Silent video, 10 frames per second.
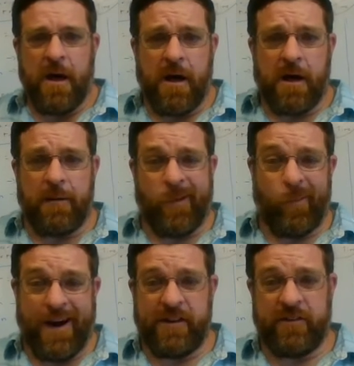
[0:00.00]
Um, a
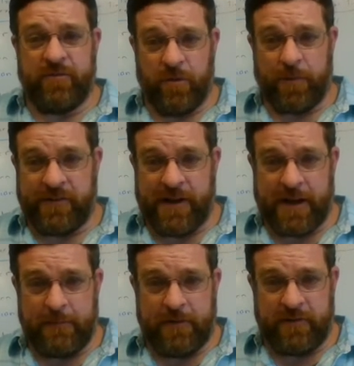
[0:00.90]
watt is a joule per
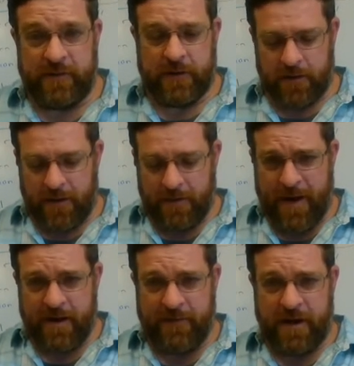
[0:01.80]
second. It's just a, an
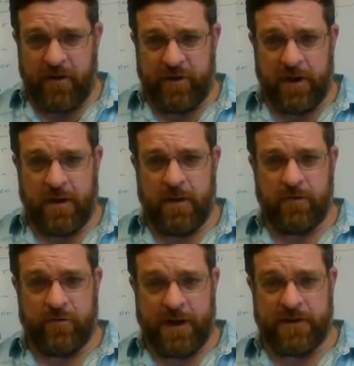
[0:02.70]
amount of energy
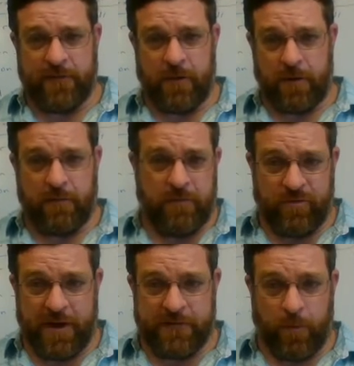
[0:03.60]
transferred,
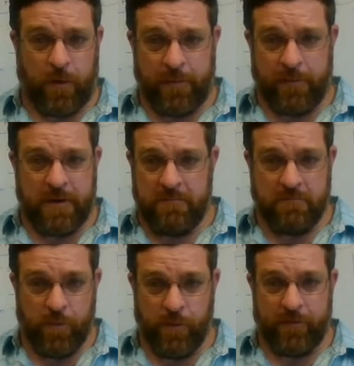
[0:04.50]
transformed,
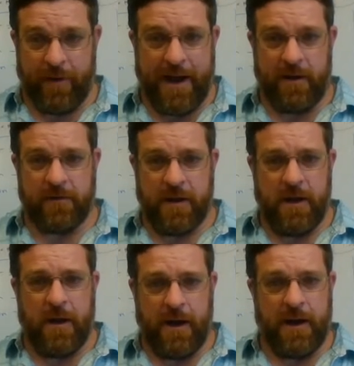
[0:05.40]
moved around
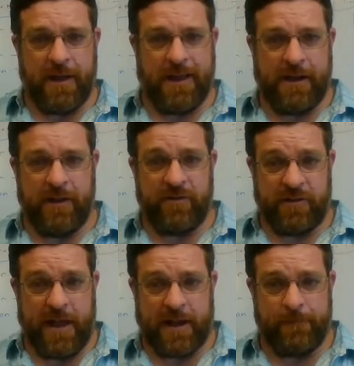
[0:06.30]
uh, in
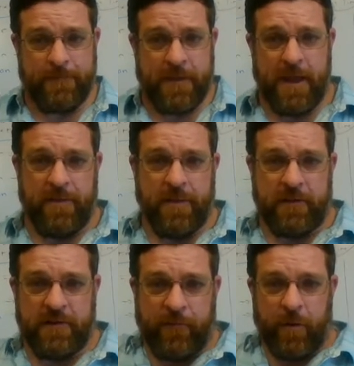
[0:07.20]
each second. And the
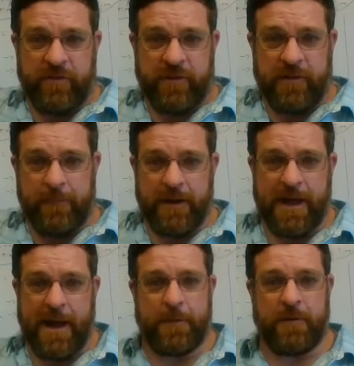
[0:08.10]
symbol for it is just a big
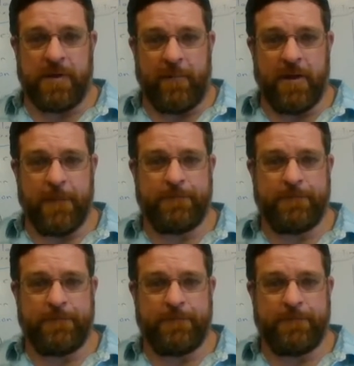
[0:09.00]
capital W.